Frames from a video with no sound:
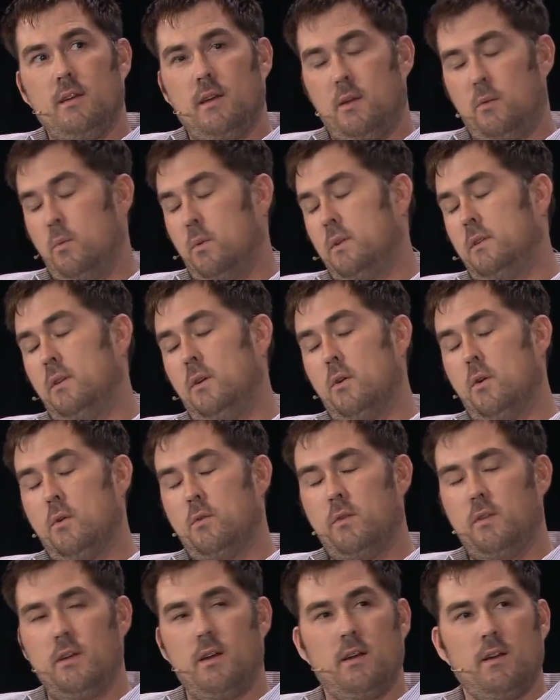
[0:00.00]
and we'd go
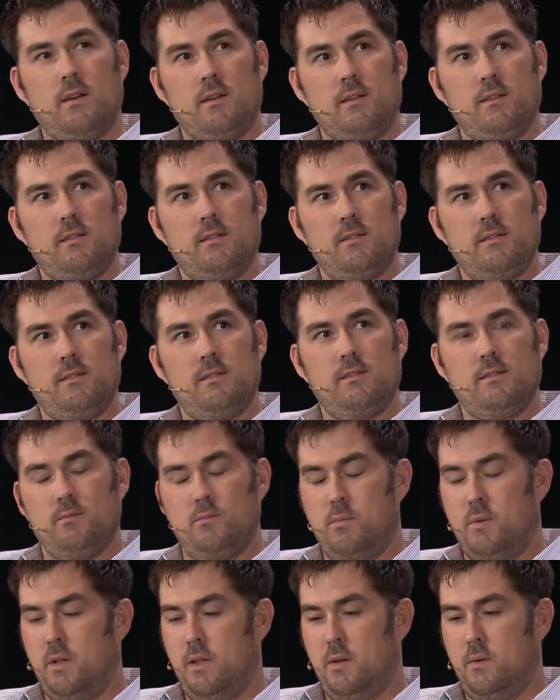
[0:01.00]
over there, and
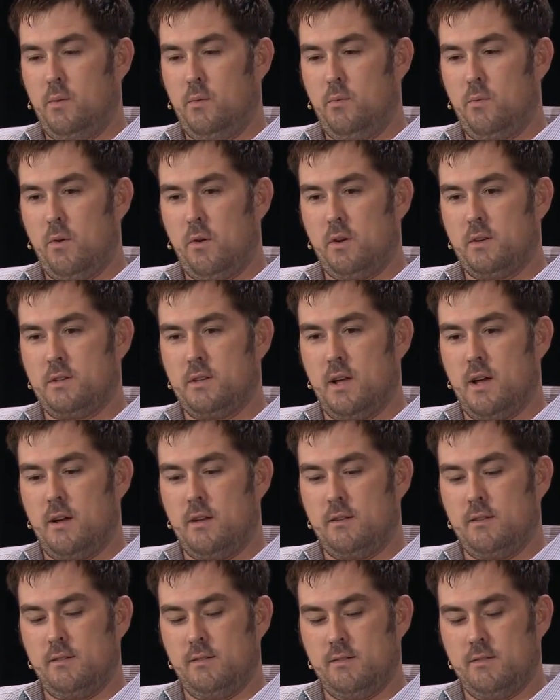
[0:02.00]
Billy would work us
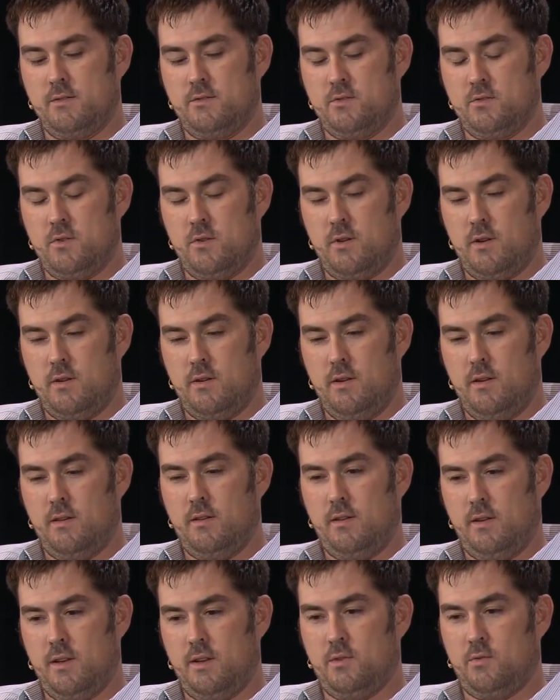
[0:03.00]
out and try and
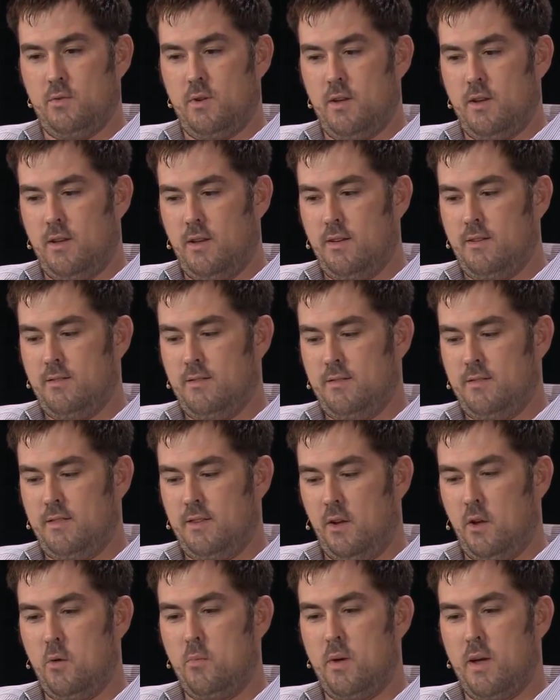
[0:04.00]
get us ready to go